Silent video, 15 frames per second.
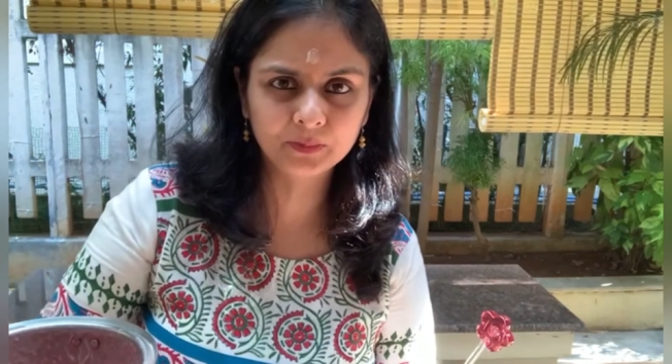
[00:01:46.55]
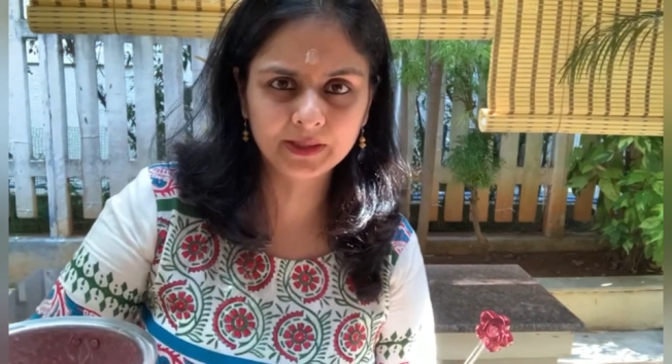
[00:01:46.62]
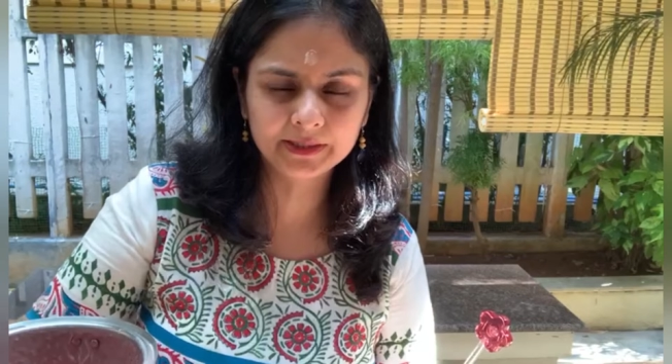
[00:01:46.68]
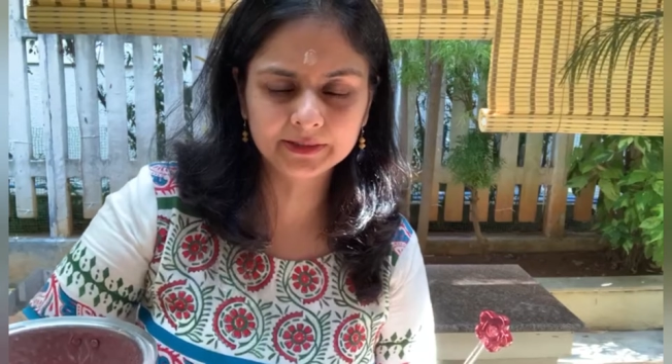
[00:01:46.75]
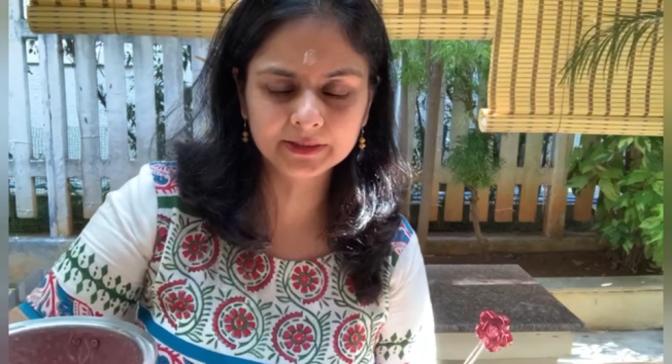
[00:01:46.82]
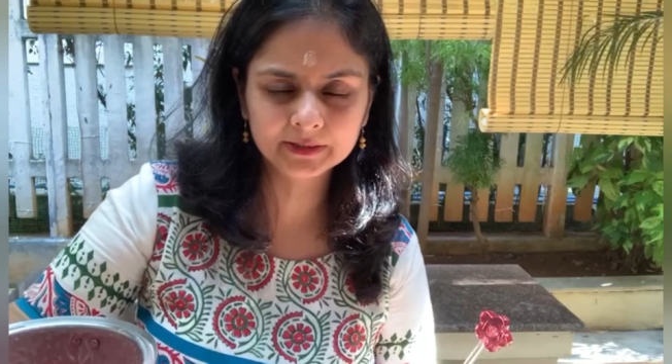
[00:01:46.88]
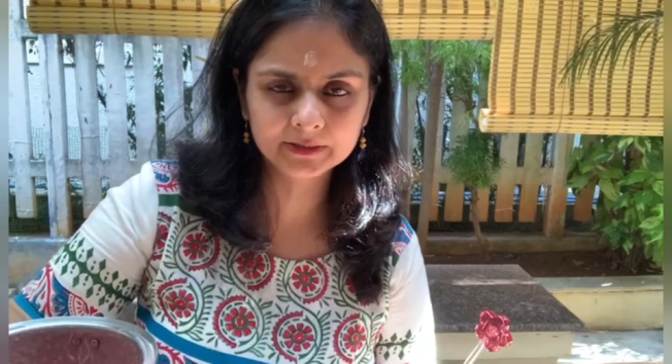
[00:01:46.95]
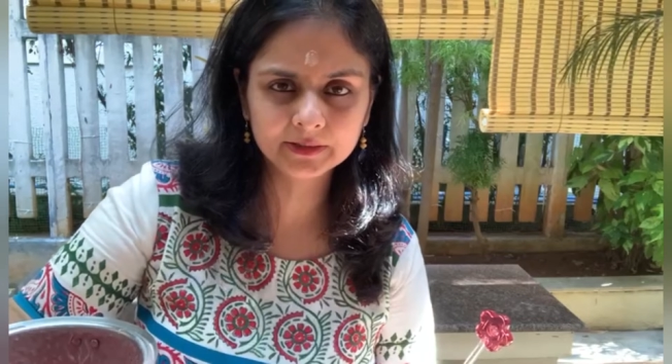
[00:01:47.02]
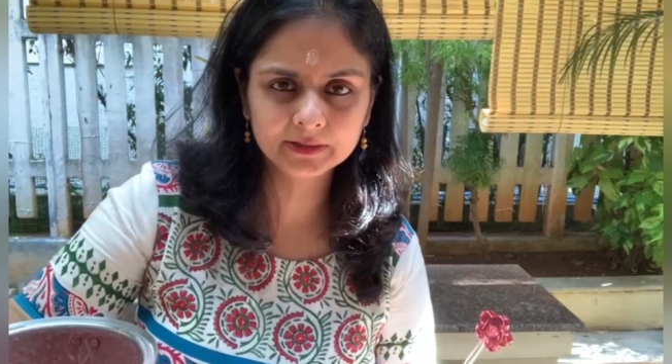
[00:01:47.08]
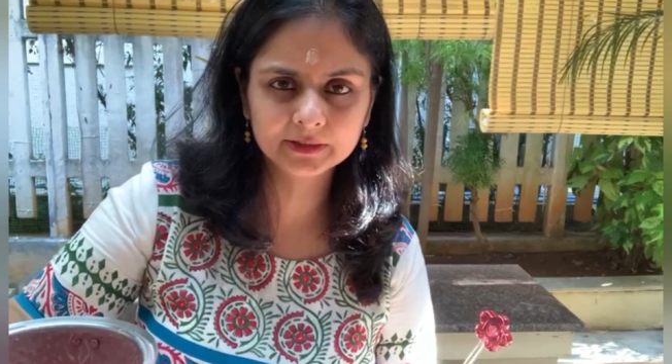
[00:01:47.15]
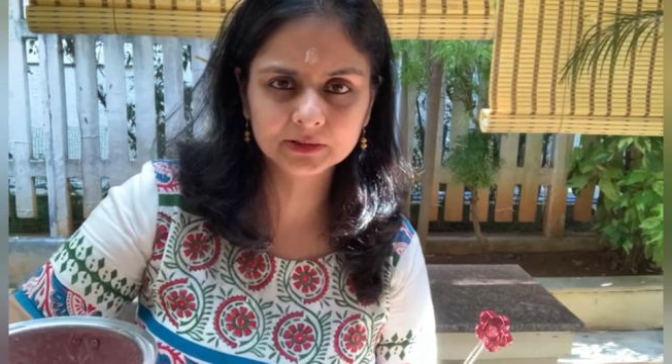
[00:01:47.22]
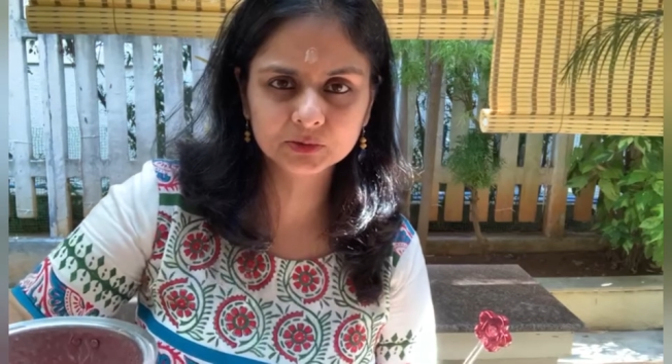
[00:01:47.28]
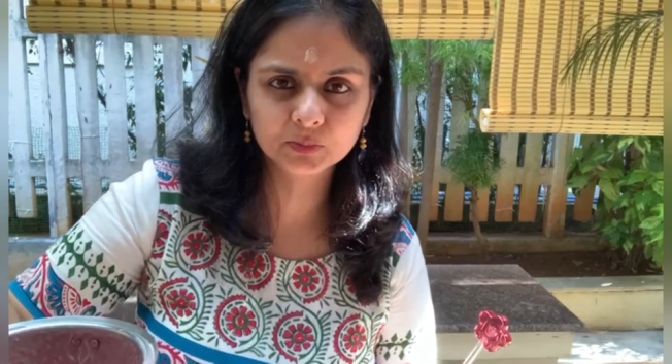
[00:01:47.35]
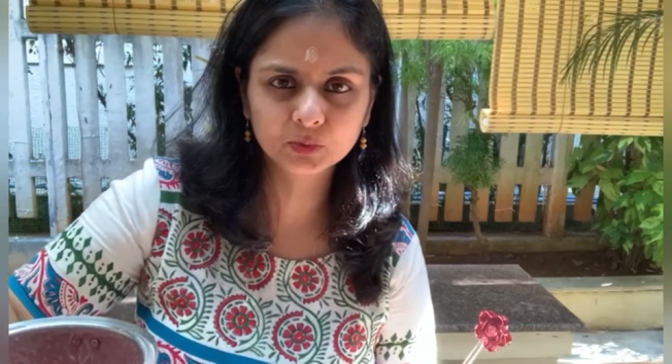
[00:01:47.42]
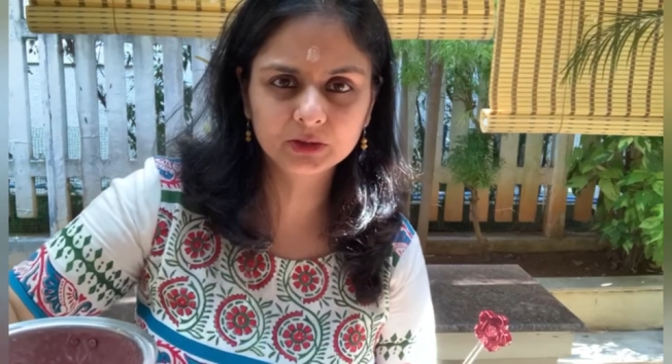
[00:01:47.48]
blender, in
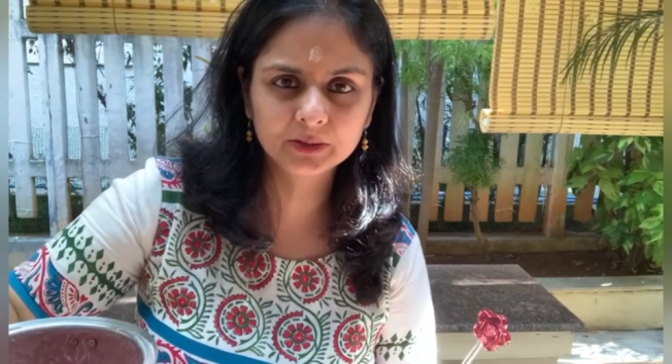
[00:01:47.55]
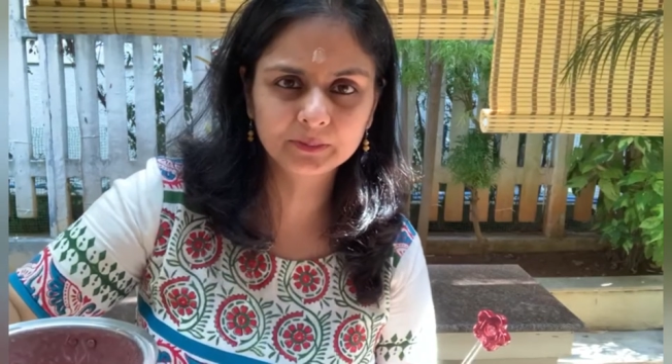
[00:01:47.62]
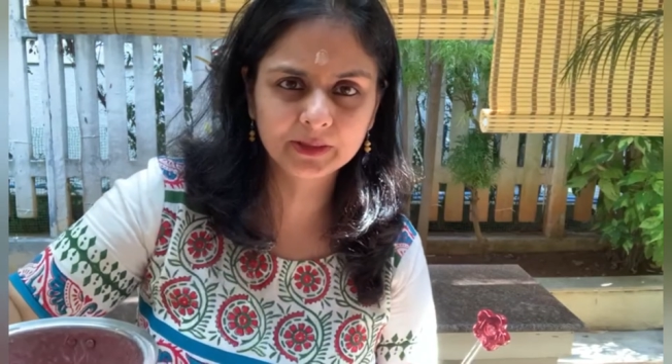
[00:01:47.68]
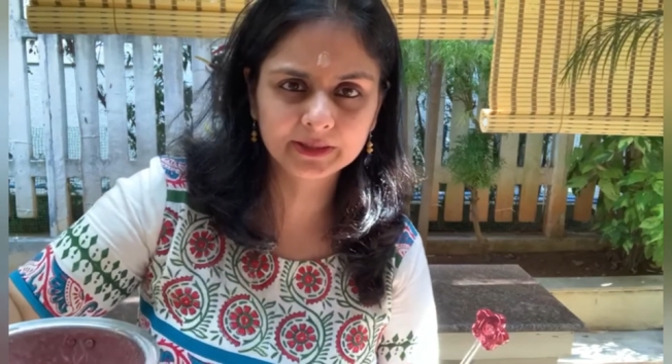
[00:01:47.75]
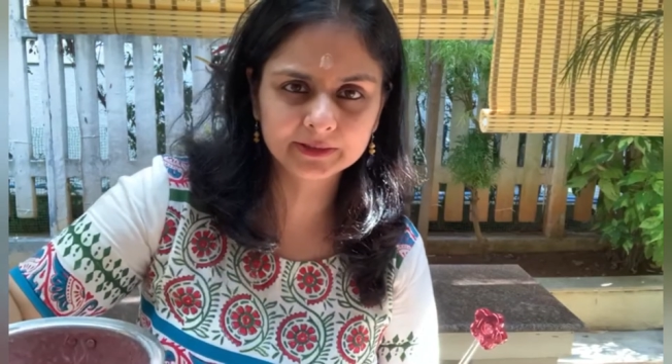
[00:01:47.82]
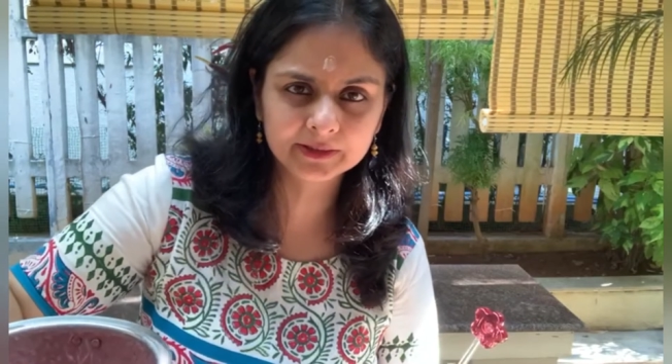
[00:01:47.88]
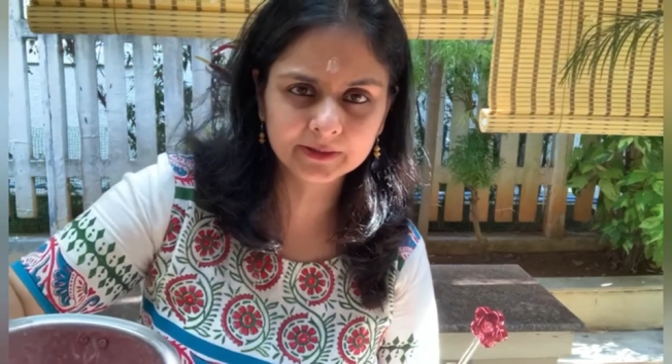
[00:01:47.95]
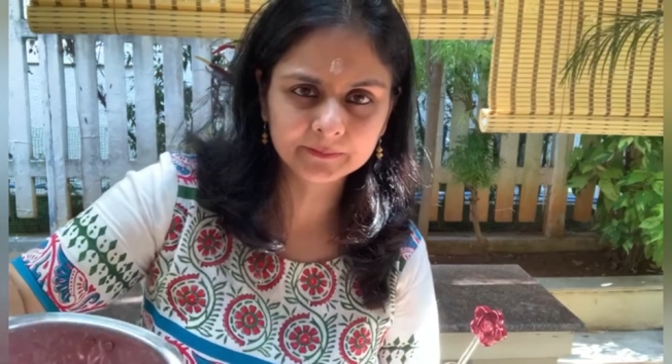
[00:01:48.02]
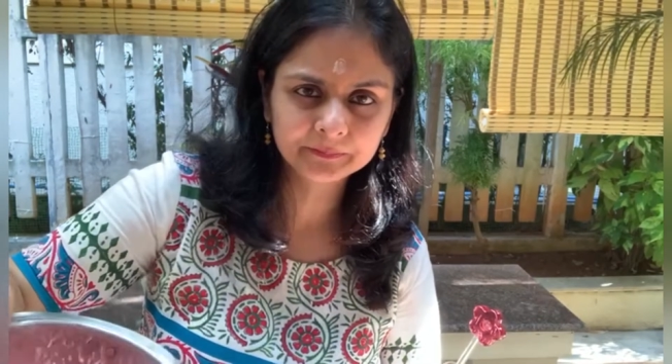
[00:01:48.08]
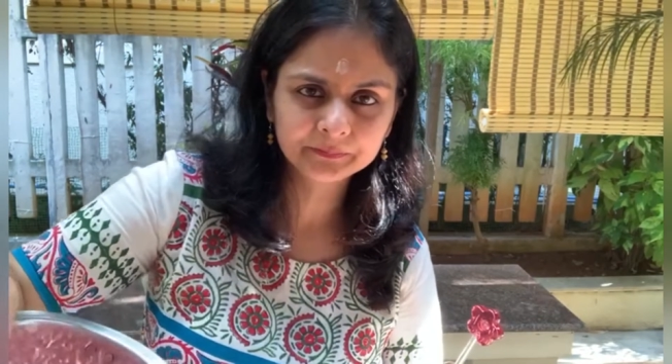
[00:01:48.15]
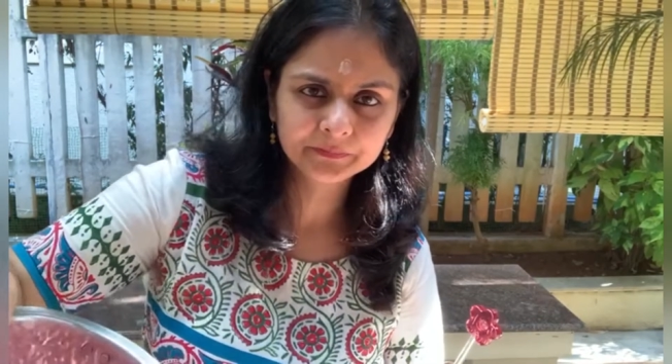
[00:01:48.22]
the smoothie blender.